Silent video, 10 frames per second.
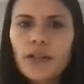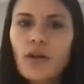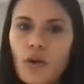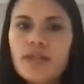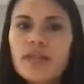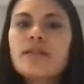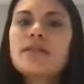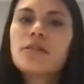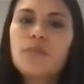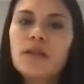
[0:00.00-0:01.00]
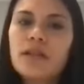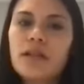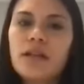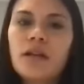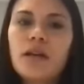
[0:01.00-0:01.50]
OTs
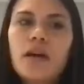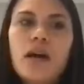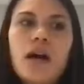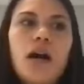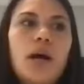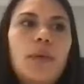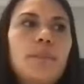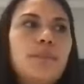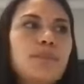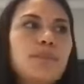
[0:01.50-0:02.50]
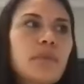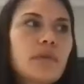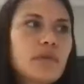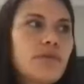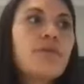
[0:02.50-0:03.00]
typically um,
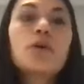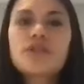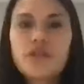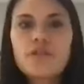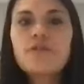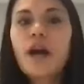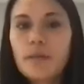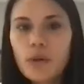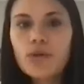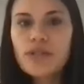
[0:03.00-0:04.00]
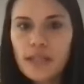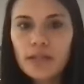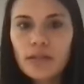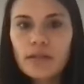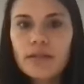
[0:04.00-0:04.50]
focus on your fine motor
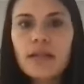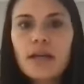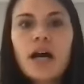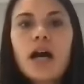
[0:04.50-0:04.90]
skills.